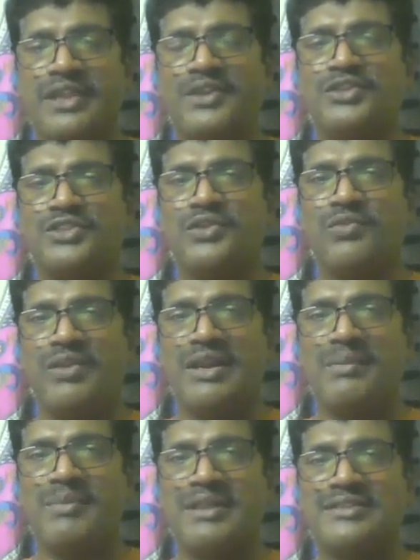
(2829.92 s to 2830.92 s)
Thank you so
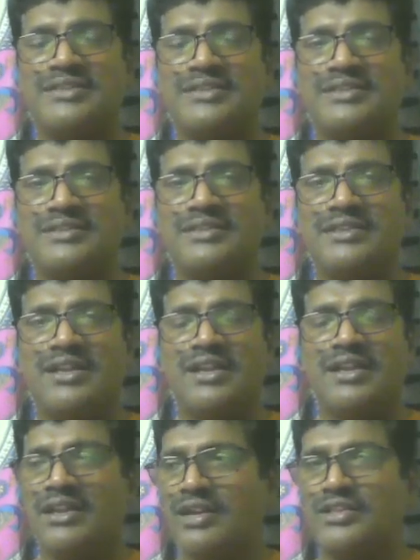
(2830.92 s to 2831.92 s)
very much.
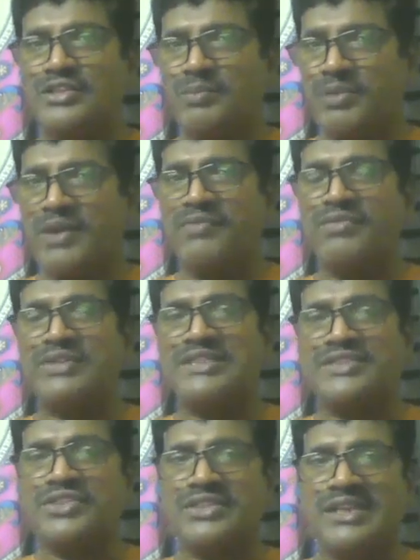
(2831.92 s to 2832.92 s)
And also pray for
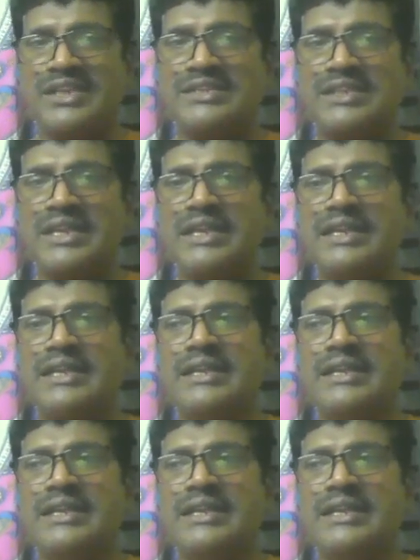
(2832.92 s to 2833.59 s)
Sister Sirisha.